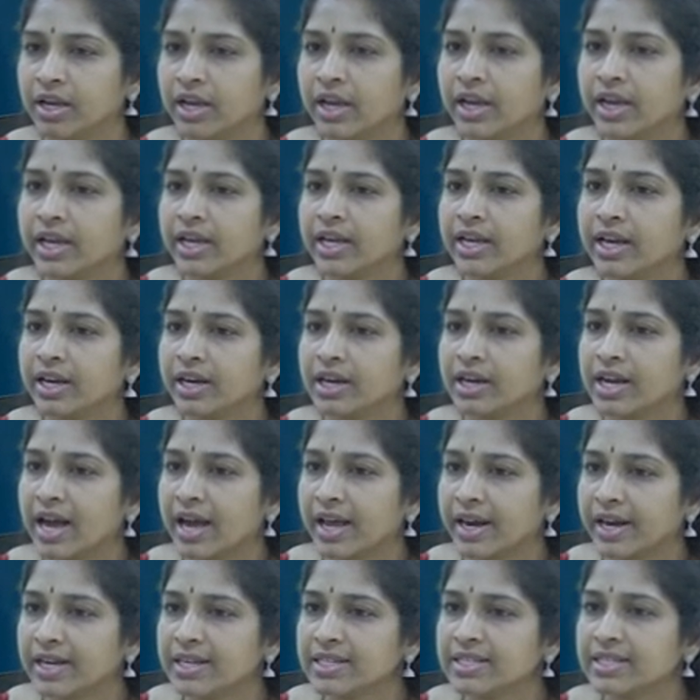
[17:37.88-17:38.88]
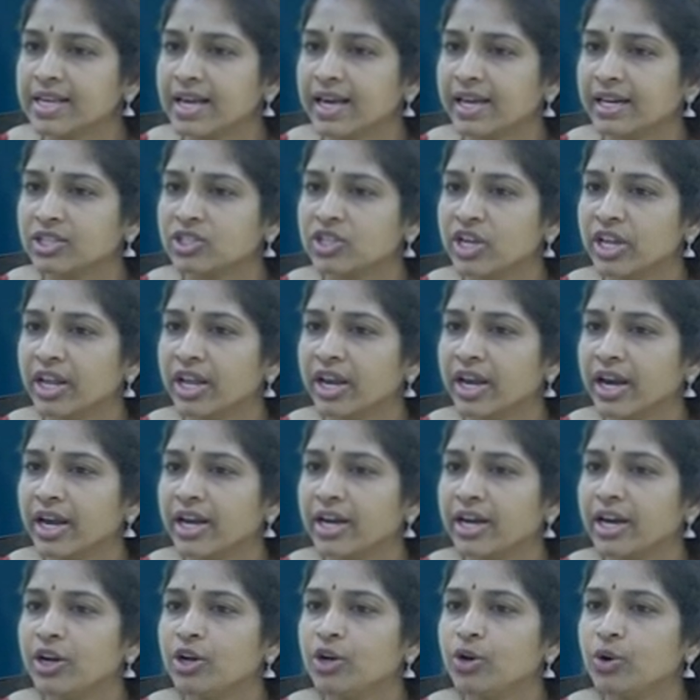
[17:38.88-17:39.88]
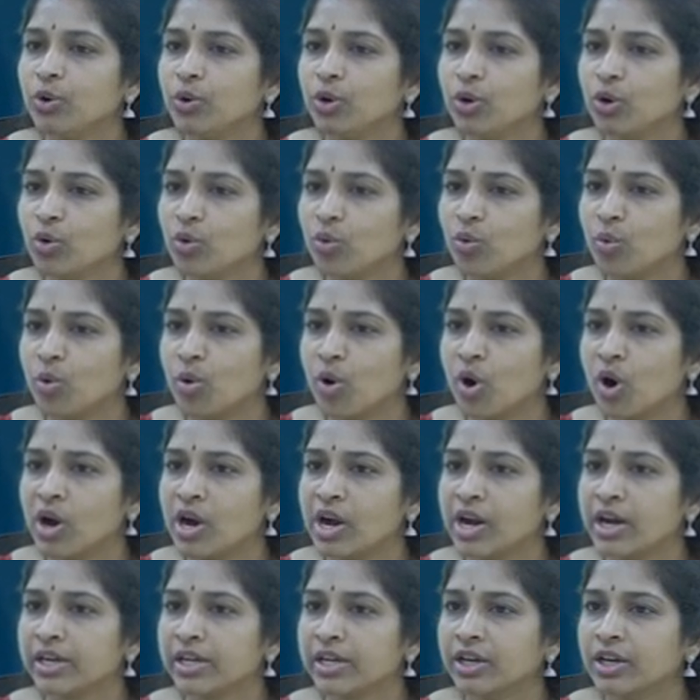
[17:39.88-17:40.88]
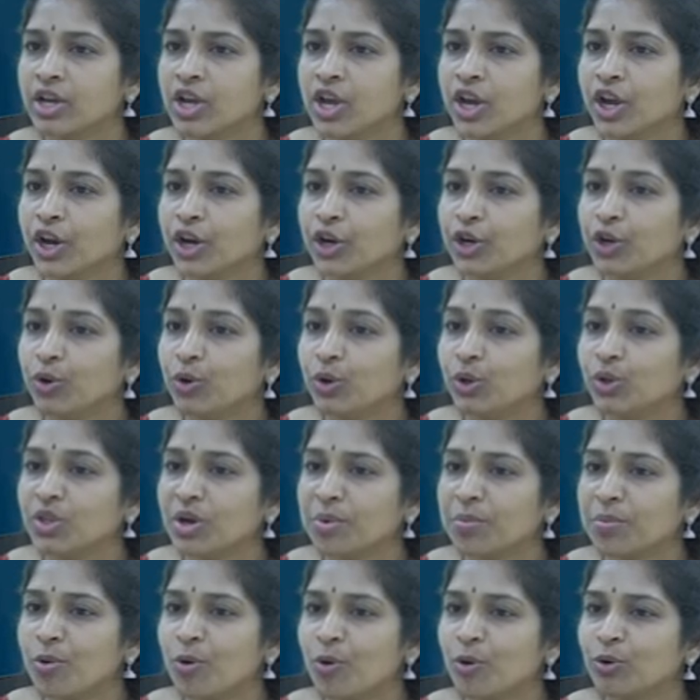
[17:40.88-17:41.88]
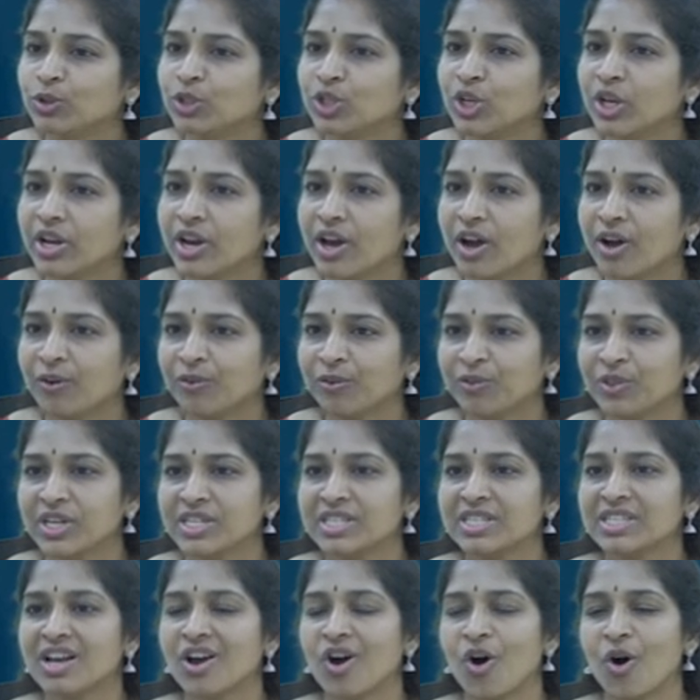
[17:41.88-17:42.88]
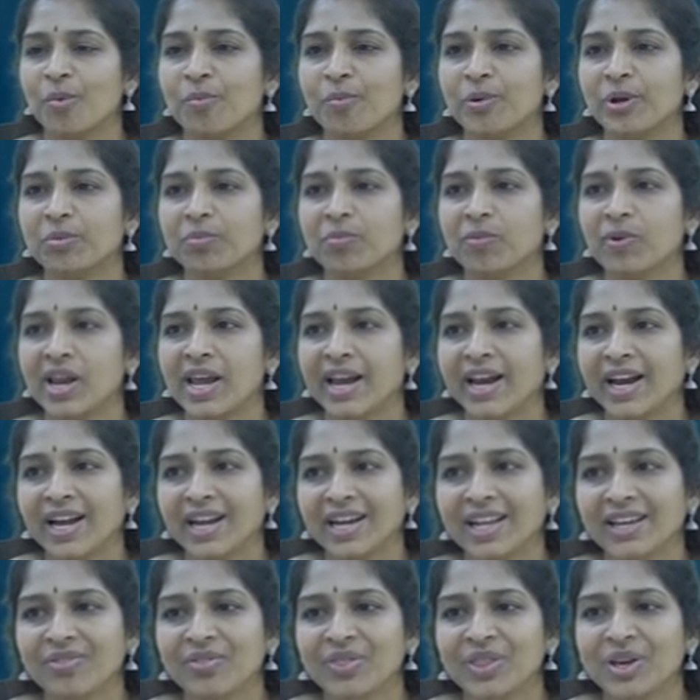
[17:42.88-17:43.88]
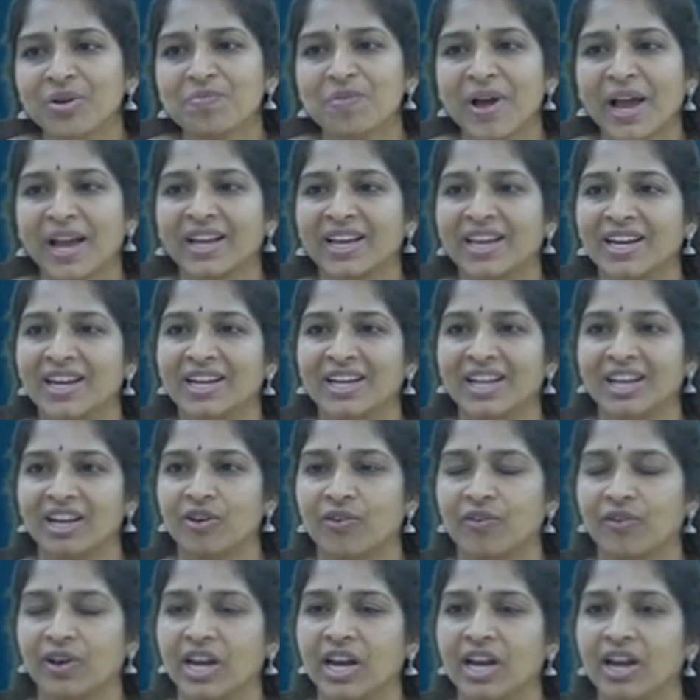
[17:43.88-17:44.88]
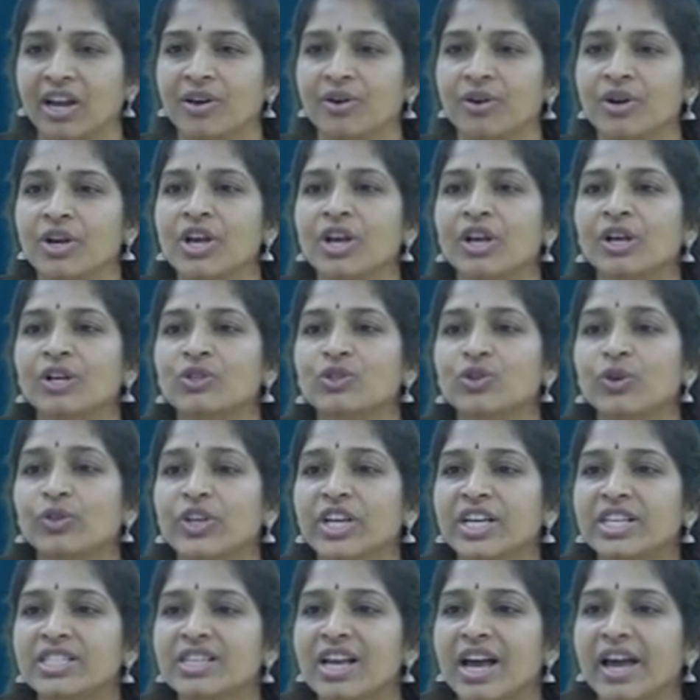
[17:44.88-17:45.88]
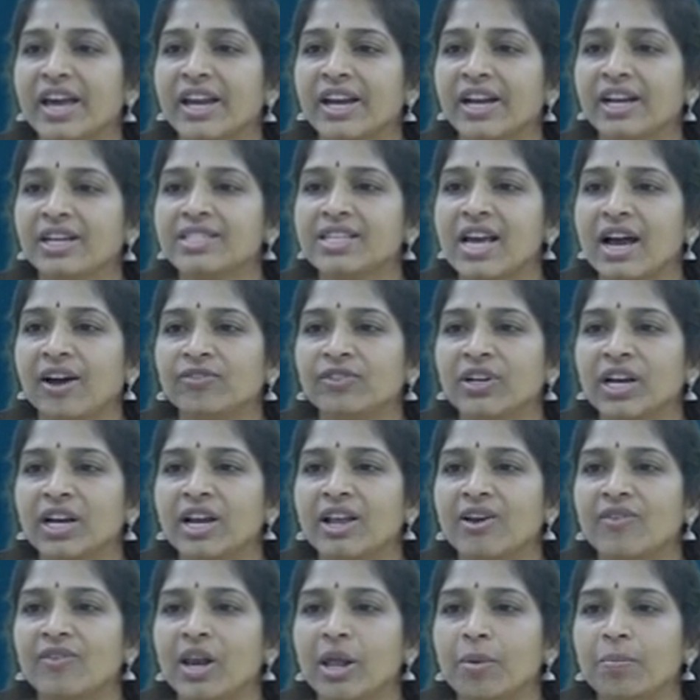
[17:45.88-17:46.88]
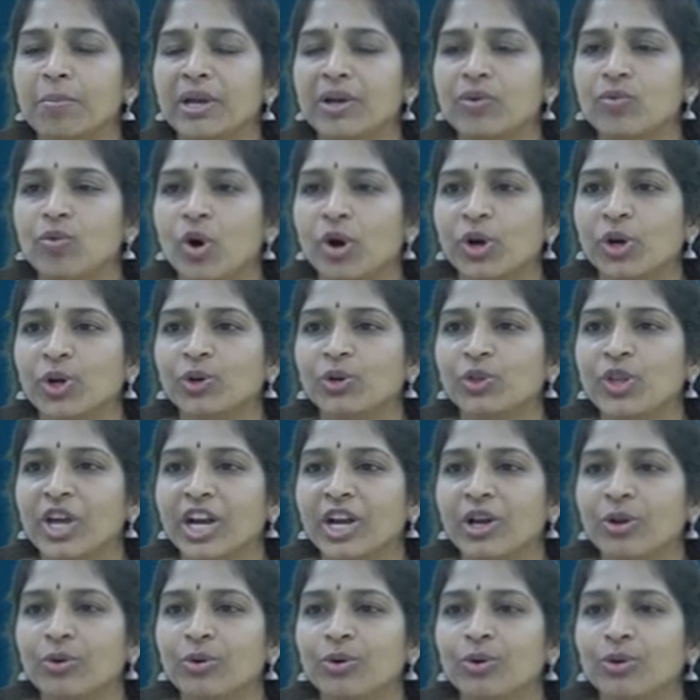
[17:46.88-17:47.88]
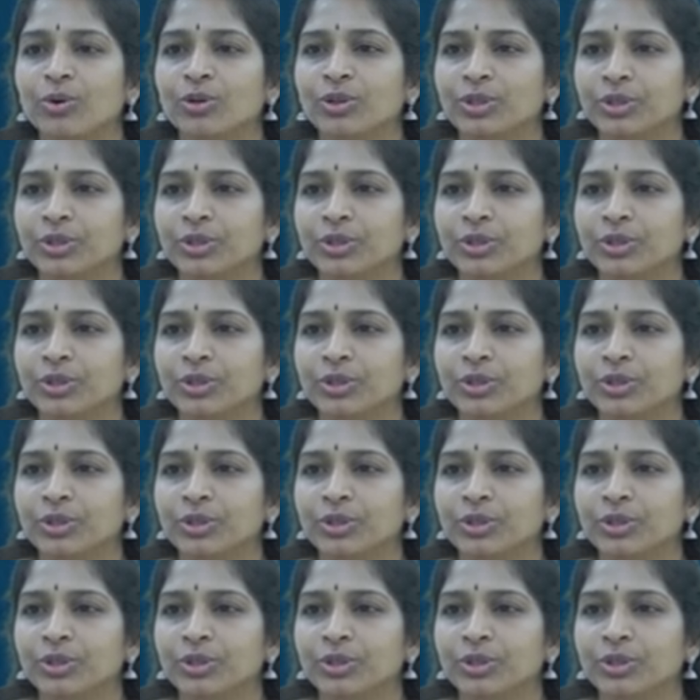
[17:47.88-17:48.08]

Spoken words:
Here currents are generated due to what? Due to the motion of this copper plate in the magnetic field. So these currents, after developing, what do?